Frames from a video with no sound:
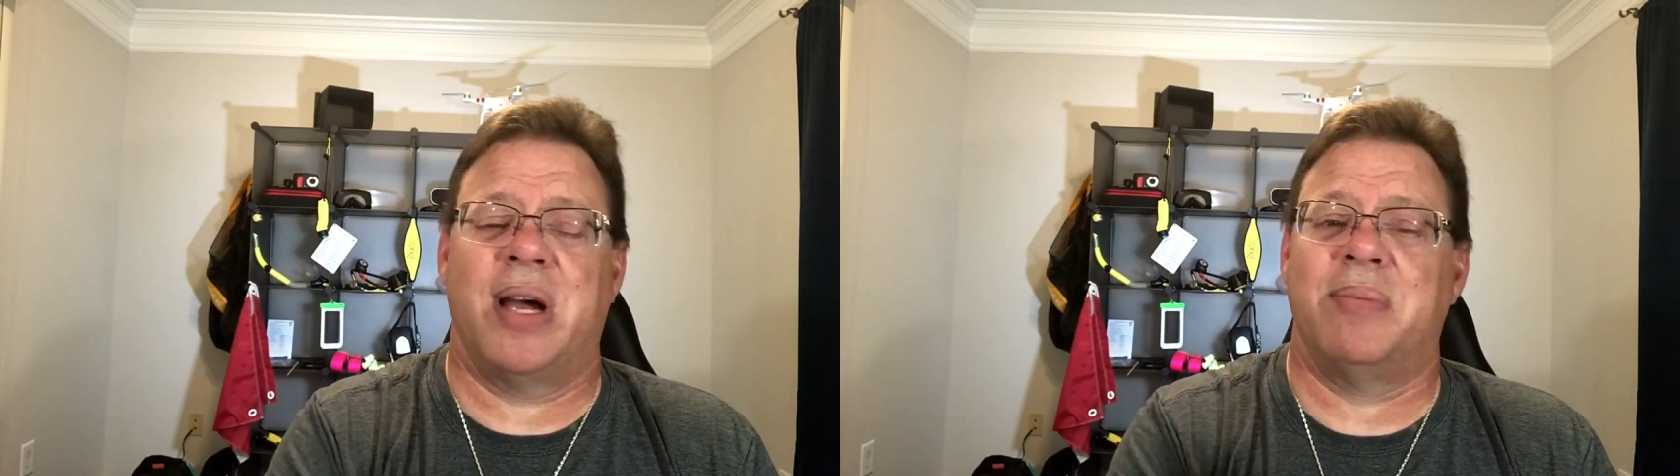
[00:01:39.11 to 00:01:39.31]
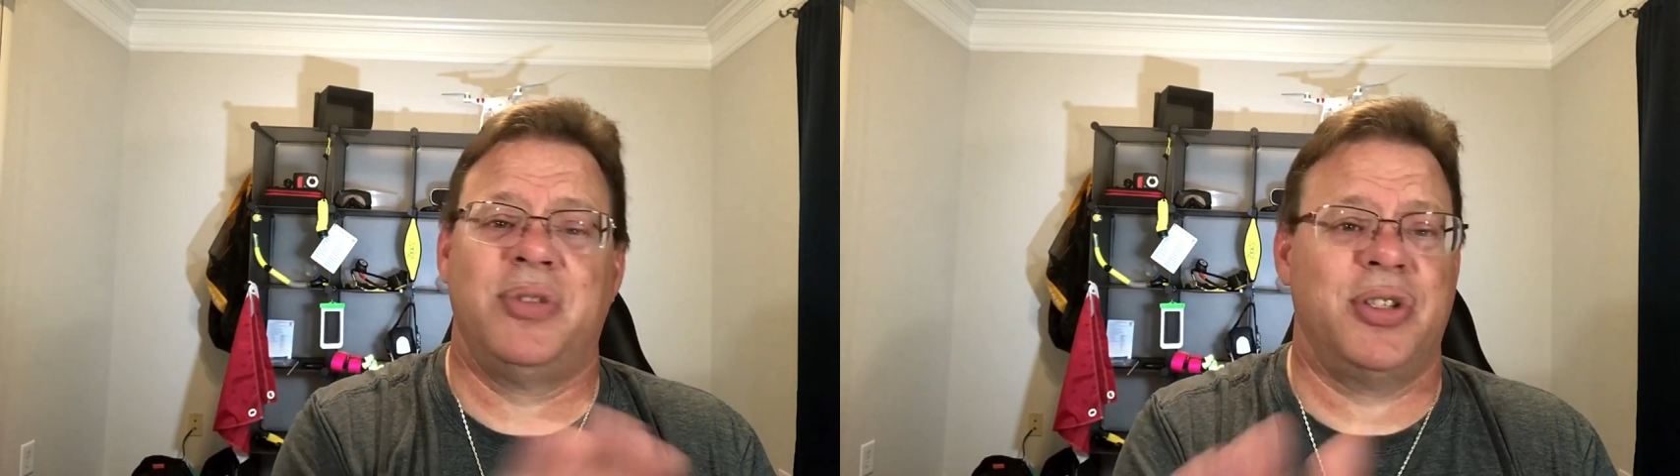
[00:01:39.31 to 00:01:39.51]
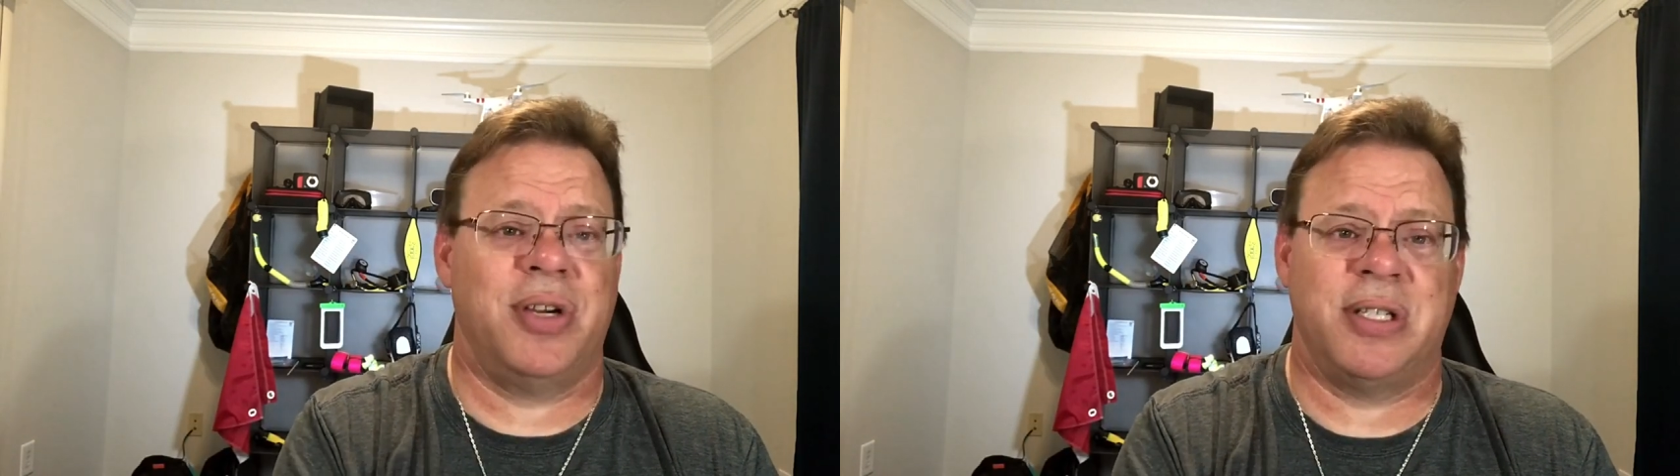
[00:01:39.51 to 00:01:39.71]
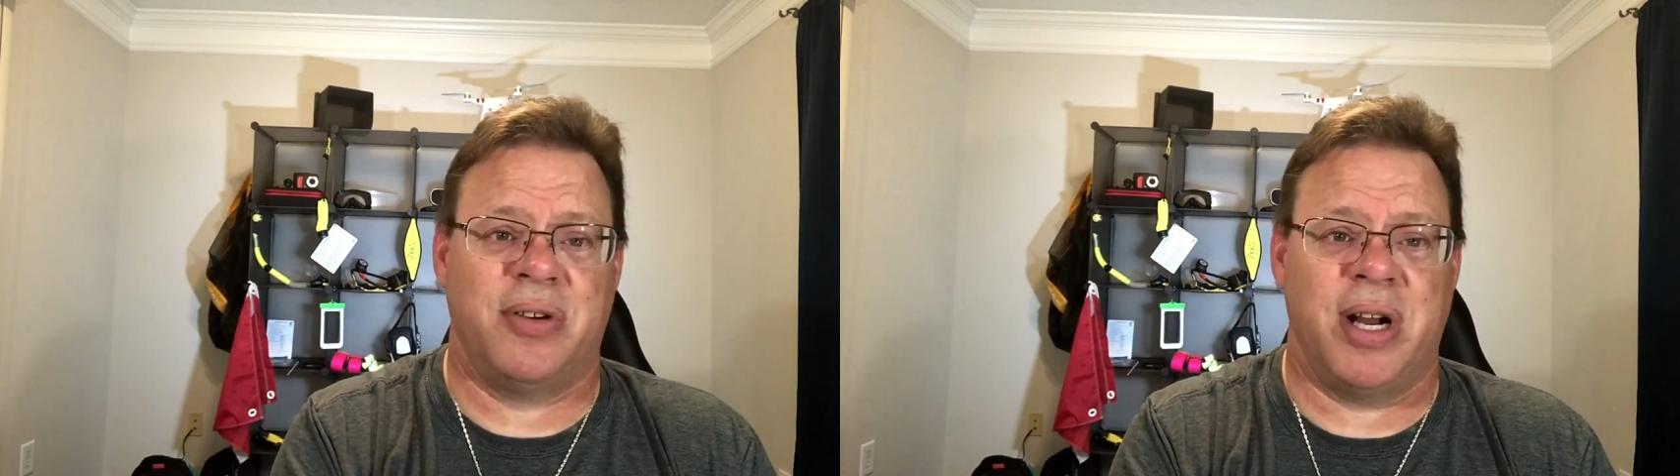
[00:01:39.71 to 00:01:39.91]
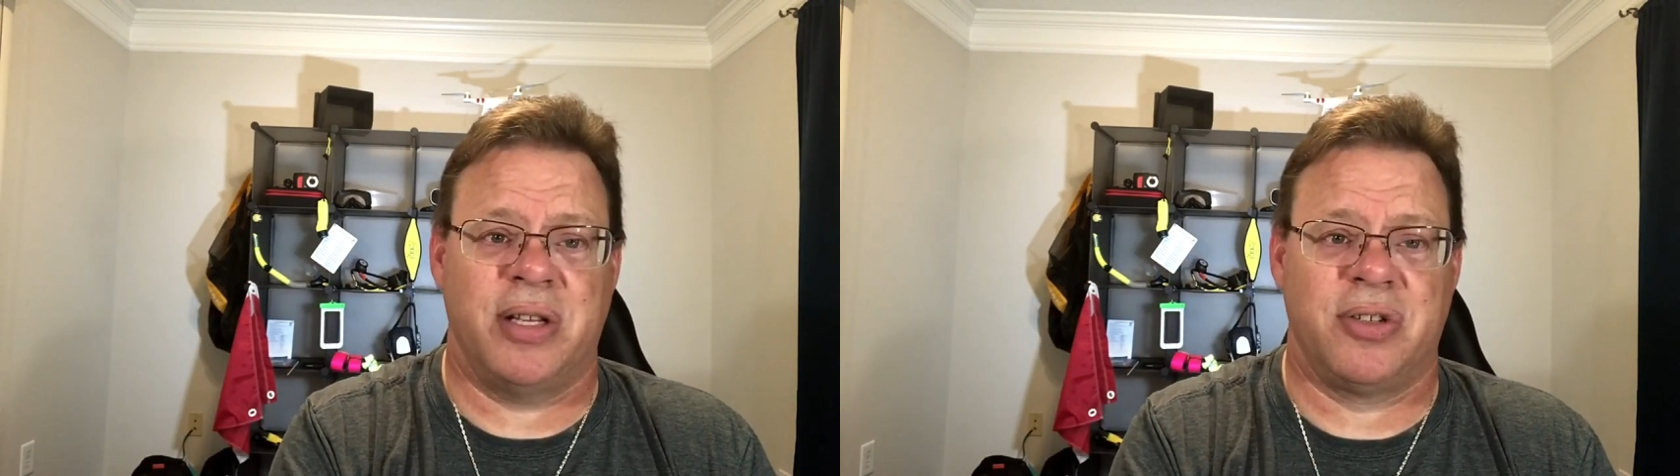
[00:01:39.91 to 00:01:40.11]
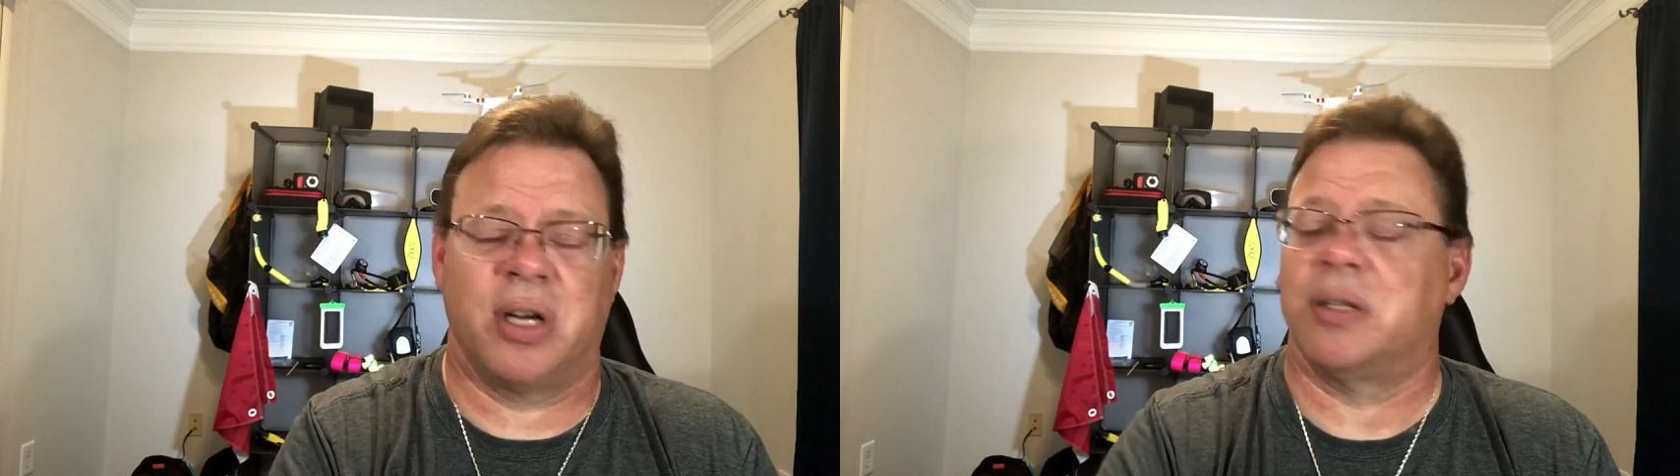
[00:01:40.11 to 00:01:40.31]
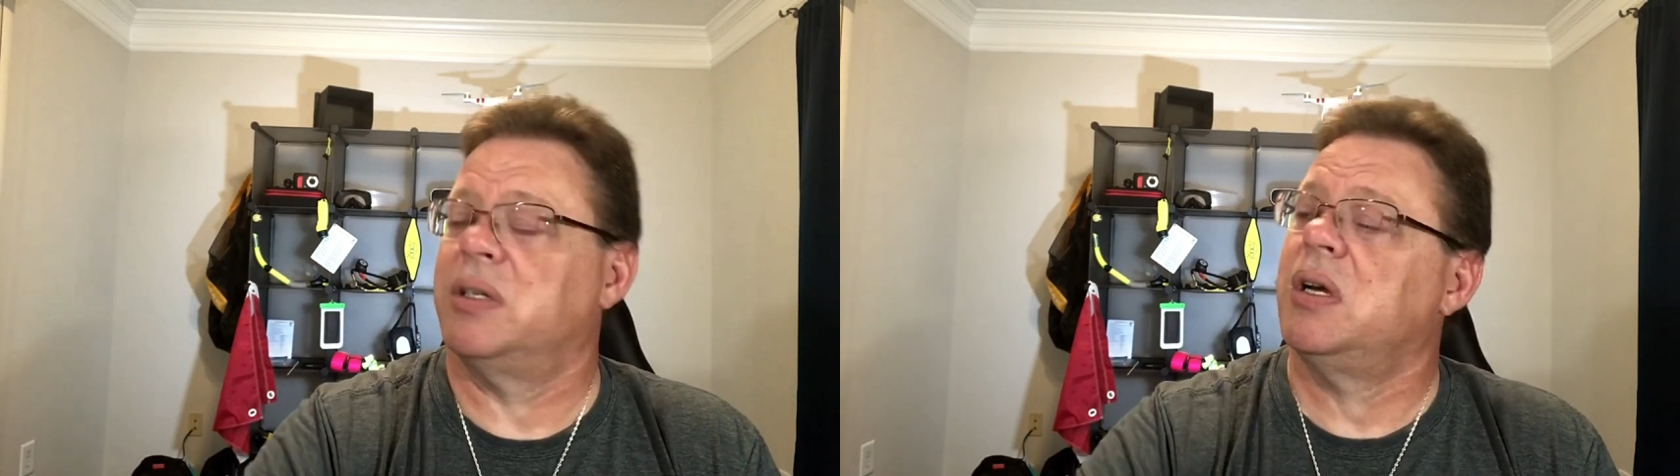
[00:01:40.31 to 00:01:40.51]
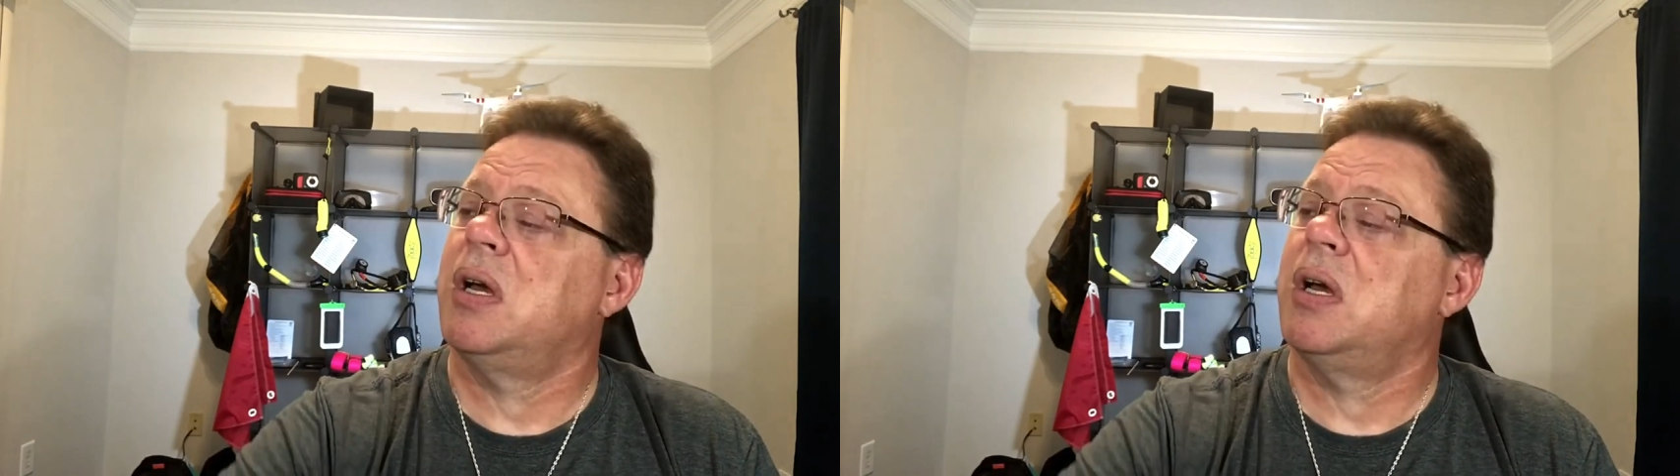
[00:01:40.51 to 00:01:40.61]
I'm sure he's a great instructor.